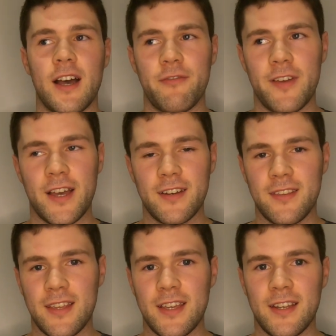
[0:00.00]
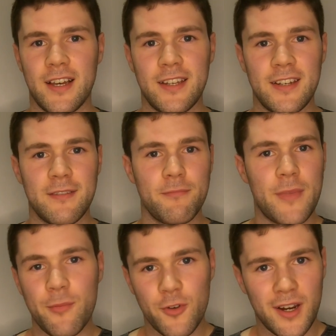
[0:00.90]
I found that I didn't
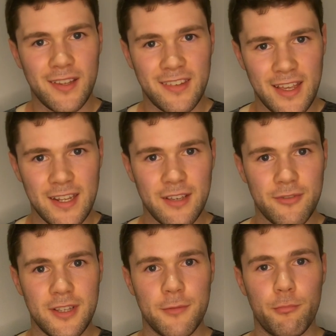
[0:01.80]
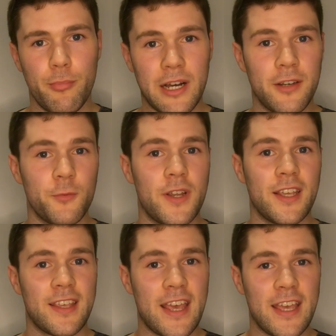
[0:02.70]
memorize any of it, but when
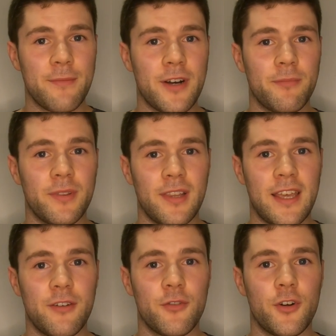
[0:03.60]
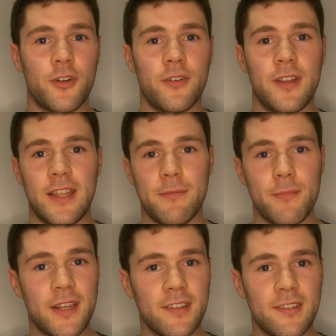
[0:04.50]
it came up later on in
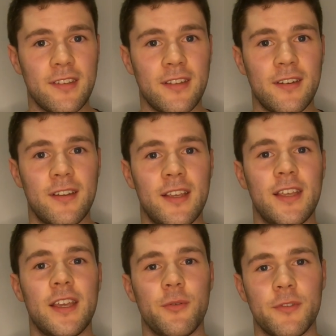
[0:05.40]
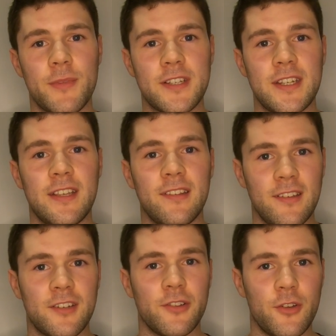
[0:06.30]
medicine, it was much
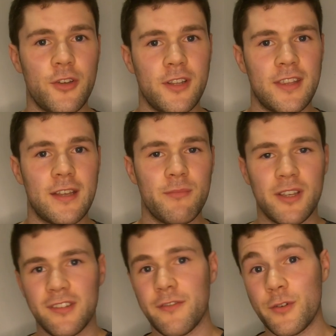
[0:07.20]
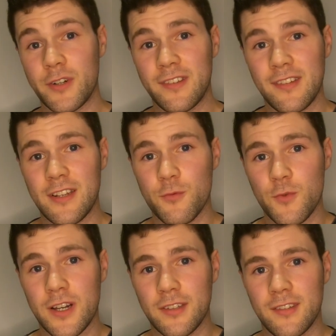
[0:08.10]
easier to learn it then because I've already seen it
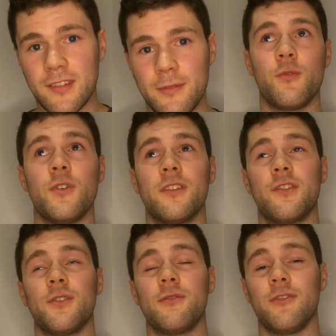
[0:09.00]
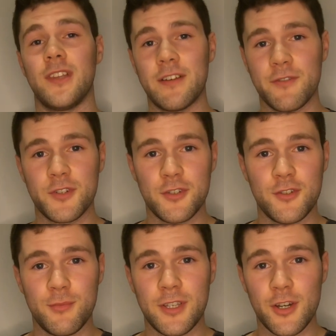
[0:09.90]
once. So what sort of level
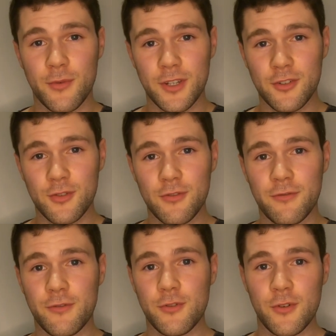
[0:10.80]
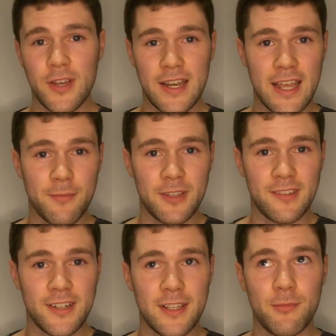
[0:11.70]
should you be going to for anatomy
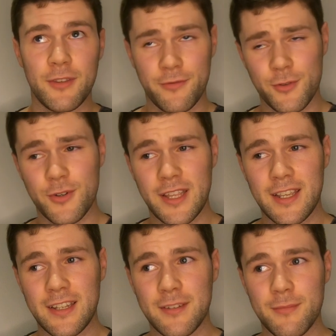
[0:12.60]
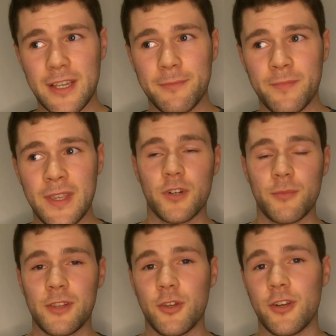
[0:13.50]
study before getting into med? You
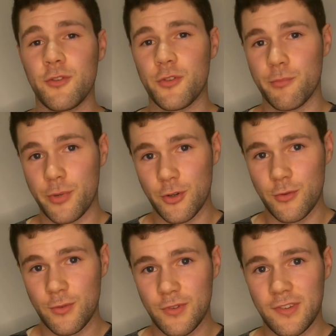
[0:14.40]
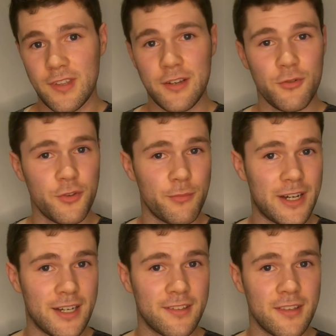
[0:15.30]
want to be learning all the bones and all the
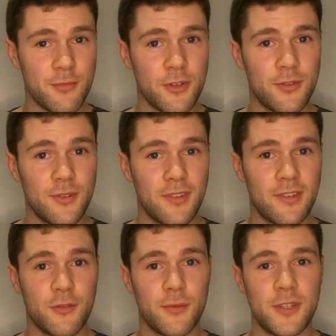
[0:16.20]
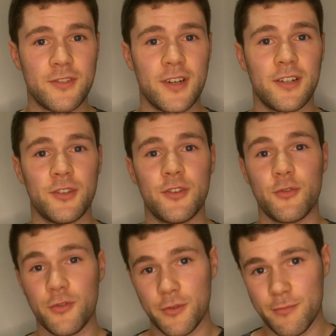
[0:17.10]
parts of the bones. You want to be trying to learn
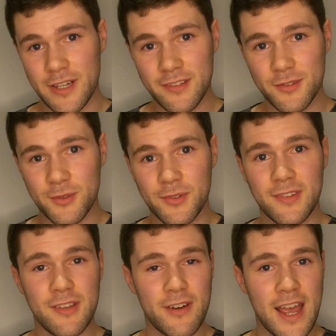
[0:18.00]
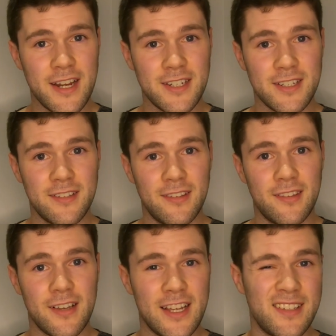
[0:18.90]
all the muscles, their
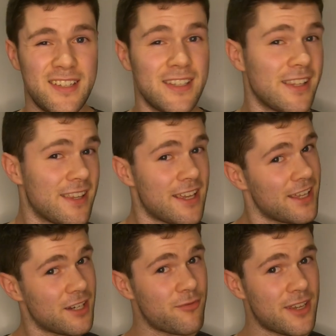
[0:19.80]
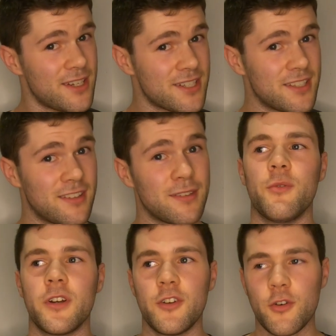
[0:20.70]
actions, ideally their innervations.
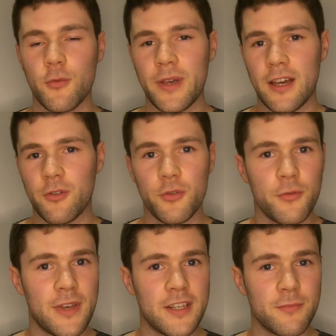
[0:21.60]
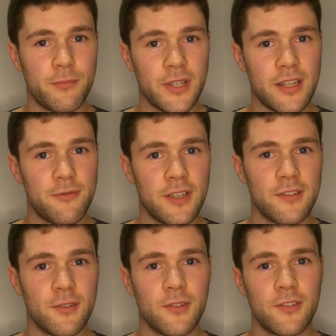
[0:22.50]
You want to know about all the major blood
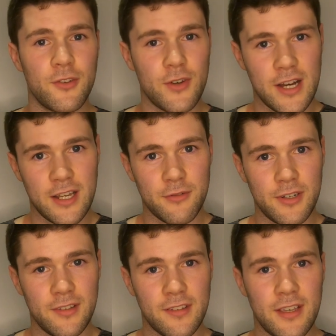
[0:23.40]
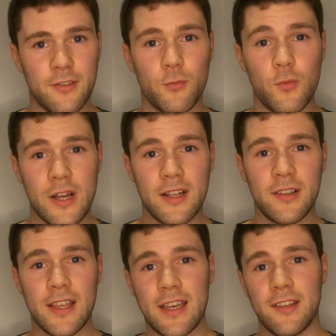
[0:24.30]
vessels, so arteries as
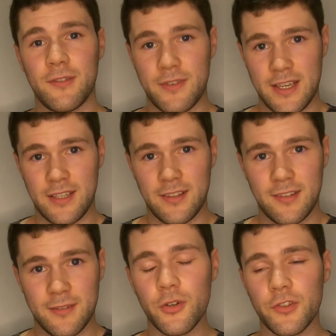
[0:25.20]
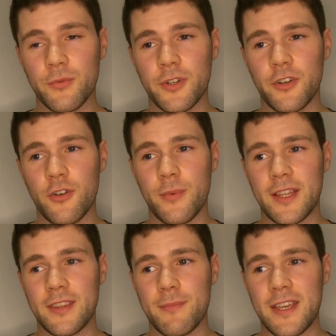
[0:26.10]
well as veins. You also want to know
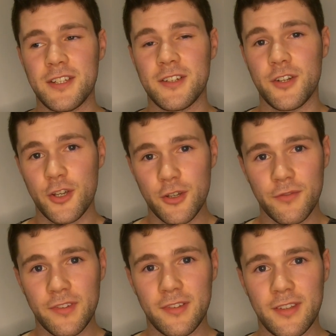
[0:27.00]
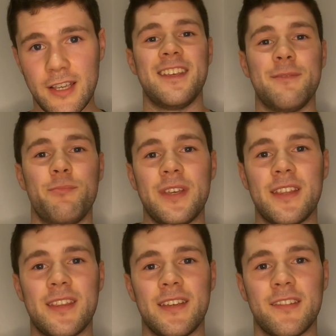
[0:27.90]
about the major nerves. The
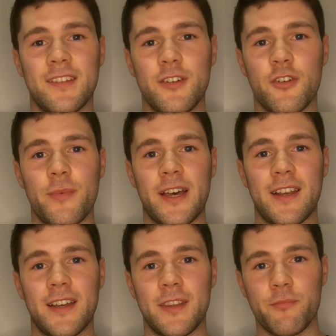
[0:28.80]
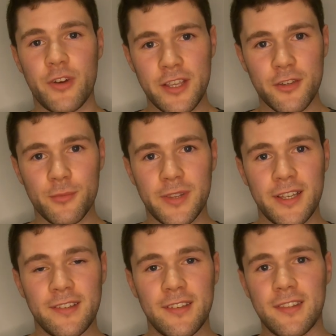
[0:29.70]
big things to about are the brachial
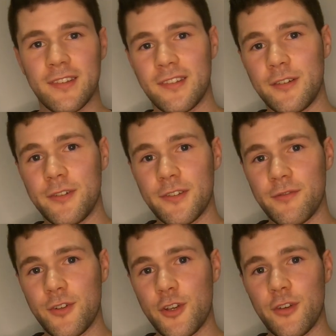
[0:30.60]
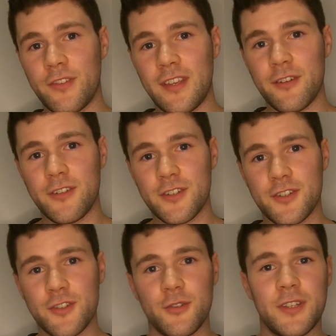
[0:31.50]
plexus, a series of nerves here in your
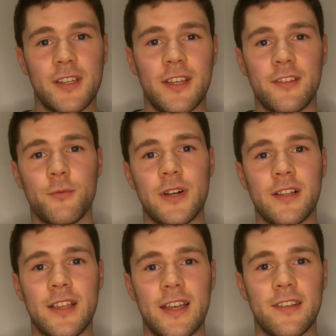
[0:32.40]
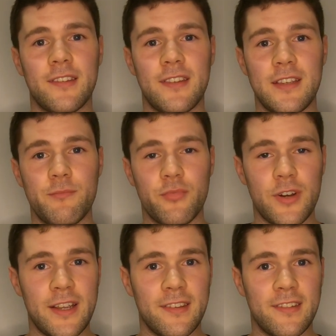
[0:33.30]
shoulder, as well as the
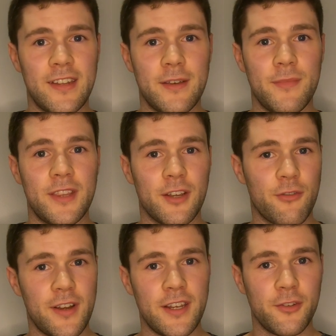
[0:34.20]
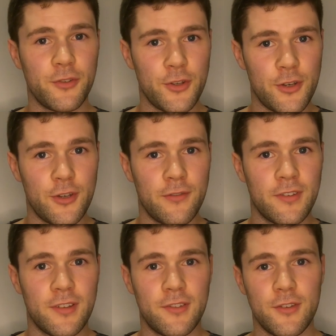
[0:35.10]
brainstem and the cranial
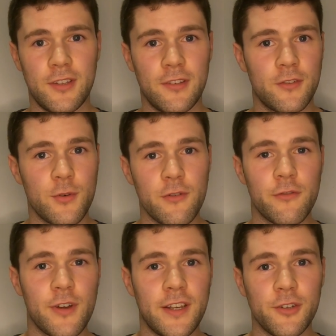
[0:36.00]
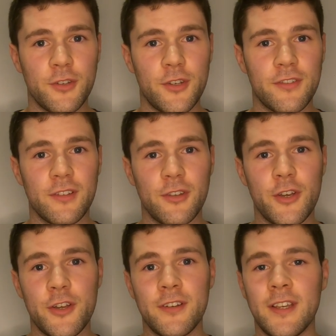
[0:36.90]
nerves. So there's 12 cranial nerves to
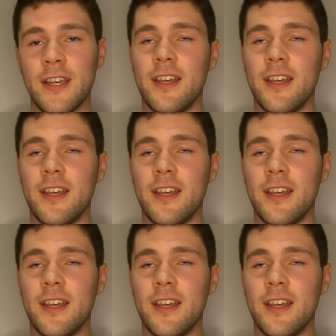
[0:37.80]
learn.